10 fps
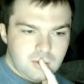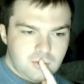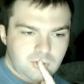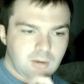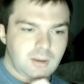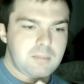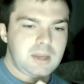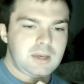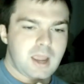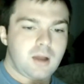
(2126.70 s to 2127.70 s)
So let
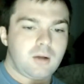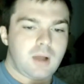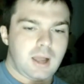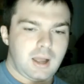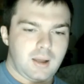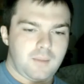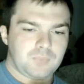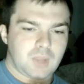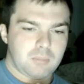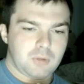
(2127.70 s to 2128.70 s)
me now,
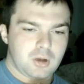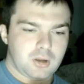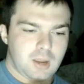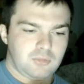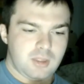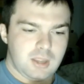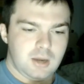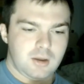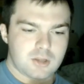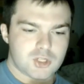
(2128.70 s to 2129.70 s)
I'm going to come to the
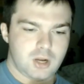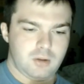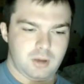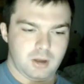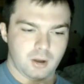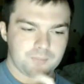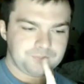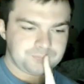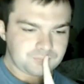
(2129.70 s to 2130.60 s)
end of the show here,